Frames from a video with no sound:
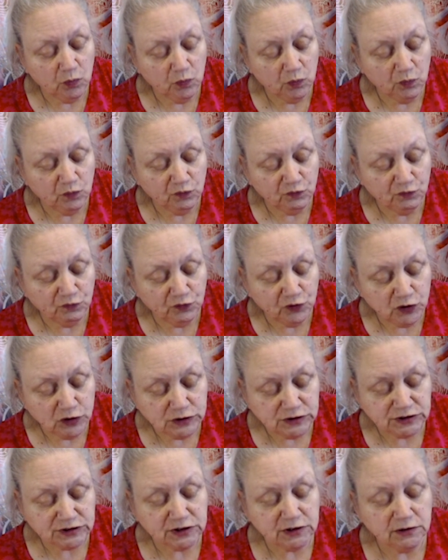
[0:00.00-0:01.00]
First
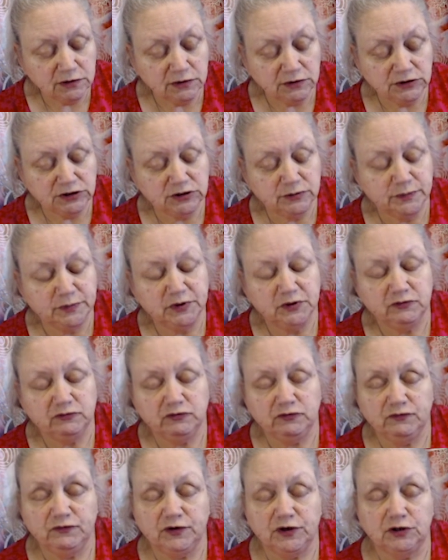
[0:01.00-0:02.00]
card to be
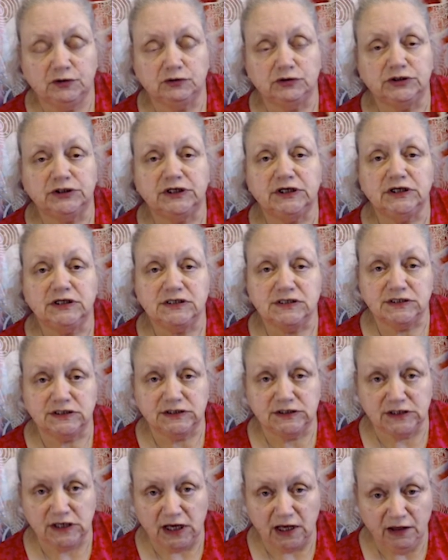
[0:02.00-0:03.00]
revealed is
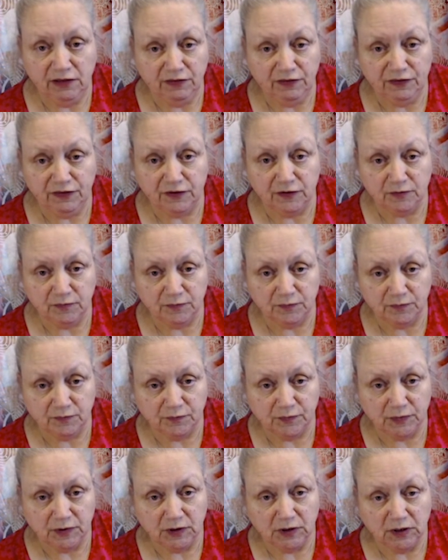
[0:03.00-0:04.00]
death,
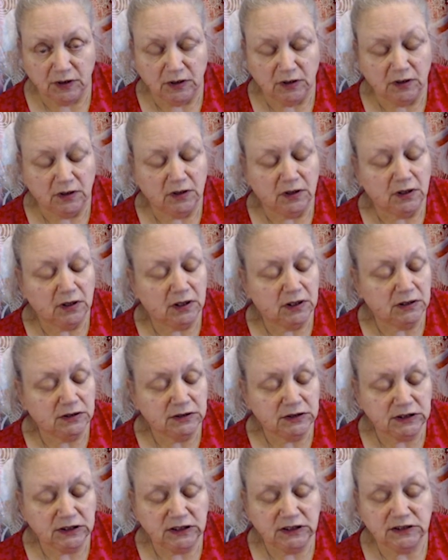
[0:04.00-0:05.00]
and
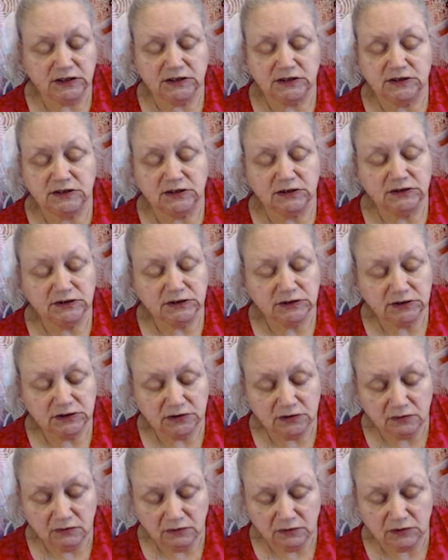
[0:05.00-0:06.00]
it does
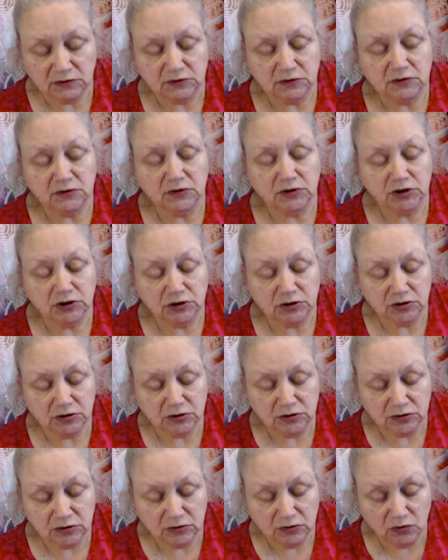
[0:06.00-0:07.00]
not
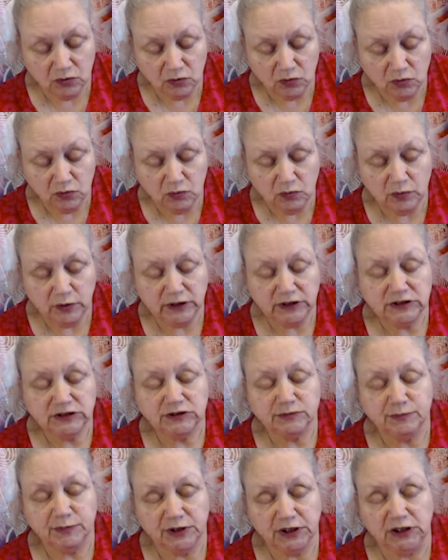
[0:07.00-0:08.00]
always
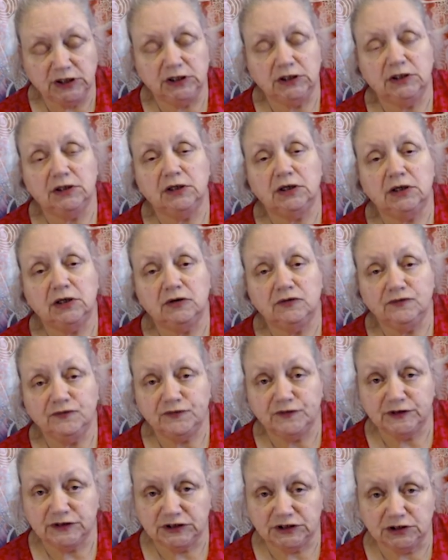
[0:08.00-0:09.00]
mean a
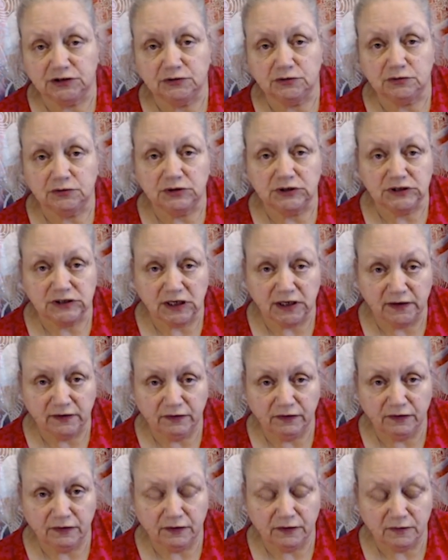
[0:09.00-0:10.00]
physical death.